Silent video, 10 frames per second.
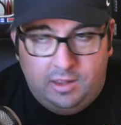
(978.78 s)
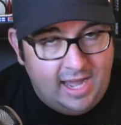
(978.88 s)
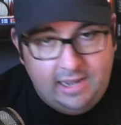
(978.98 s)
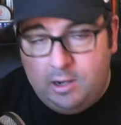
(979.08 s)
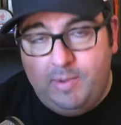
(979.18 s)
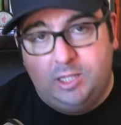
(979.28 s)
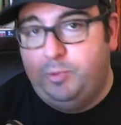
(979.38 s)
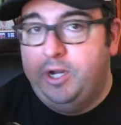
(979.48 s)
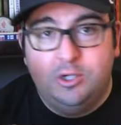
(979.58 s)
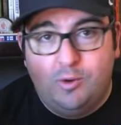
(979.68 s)
a lot of their
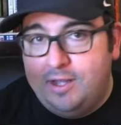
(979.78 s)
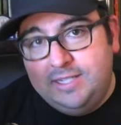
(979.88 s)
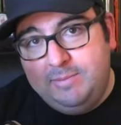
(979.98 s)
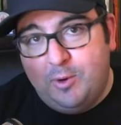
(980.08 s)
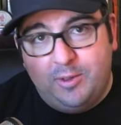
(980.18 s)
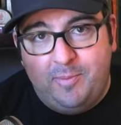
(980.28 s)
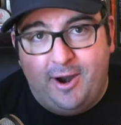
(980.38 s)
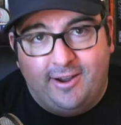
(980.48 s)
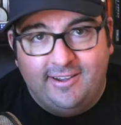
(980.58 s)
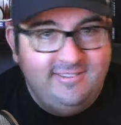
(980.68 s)
best players were on Team North
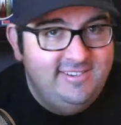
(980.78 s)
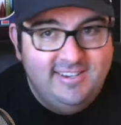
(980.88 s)
America.